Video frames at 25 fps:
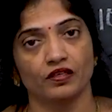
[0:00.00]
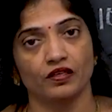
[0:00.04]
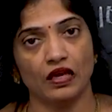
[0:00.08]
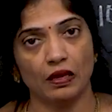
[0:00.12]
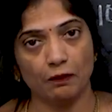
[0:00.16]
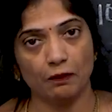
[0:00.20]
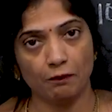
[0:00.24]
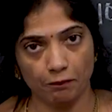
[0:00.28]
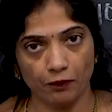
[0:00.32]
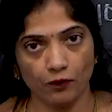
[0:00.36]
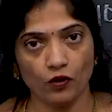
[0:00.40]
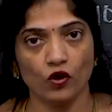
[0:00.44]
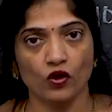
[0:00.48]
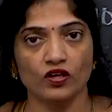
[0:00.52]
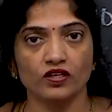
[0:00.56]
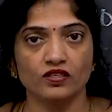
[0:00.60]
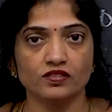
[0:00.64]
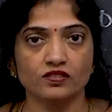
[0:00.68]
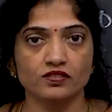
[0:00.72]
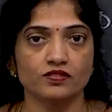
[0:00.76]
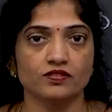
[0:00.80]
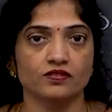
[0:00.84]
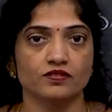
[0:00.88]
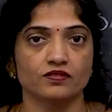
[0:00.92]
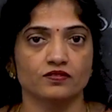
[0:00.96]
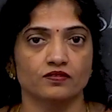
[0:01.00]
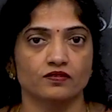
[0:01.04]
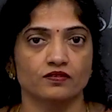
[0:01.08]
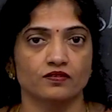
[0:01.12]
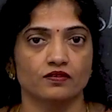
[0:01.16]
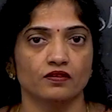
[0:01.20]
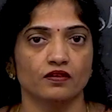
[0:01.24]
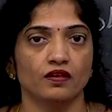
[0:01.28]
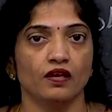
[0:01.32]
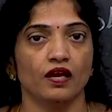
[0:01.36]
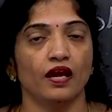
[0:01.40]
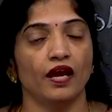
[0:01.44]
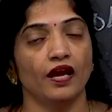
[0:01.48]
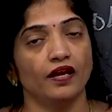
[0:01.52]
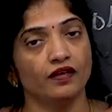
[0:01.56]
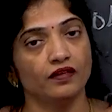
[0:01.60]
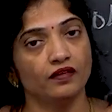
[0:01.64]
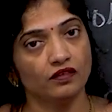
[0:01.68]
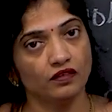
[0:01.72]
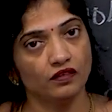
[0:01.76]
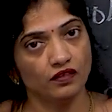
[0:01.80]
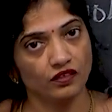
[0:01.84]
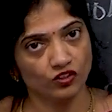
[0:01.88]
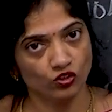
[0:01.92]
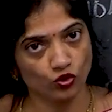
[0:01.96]
employers and
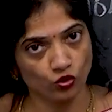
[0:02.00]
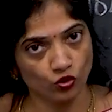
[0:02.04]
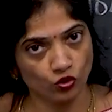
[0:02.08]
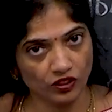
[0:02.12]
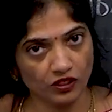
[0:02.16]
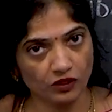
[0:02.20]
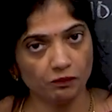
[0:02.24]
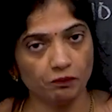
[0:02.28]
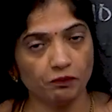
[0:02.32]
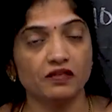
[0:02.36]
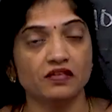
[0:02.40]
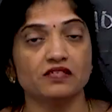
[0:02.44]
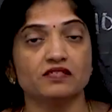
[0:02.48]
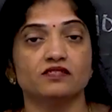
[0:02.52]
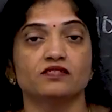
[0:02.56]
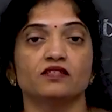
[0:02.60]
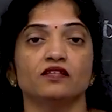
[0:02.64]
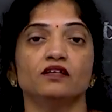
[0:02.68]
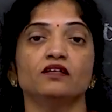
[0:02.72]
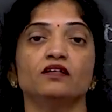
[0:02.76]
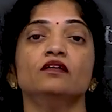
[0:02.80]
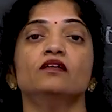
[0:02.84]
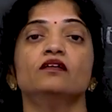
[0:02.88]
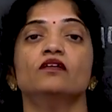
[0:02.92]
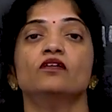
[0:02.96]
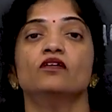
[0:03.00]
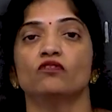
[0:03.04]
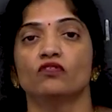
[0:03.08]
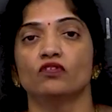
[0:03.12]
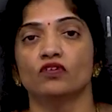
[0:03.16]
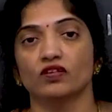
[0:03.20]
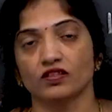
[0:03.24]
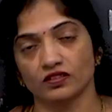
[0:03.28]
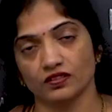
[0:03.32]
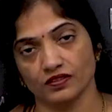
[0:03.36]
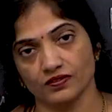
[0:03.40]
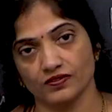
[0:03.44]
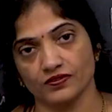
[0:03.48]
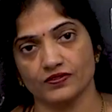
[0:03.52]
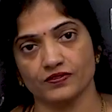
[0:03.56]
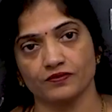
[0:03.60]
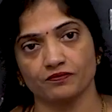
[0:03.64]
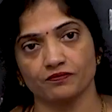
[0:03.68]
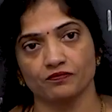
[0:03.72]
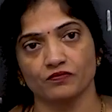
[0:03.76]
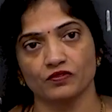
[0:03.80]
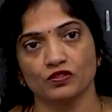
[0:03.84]
to replace the workers.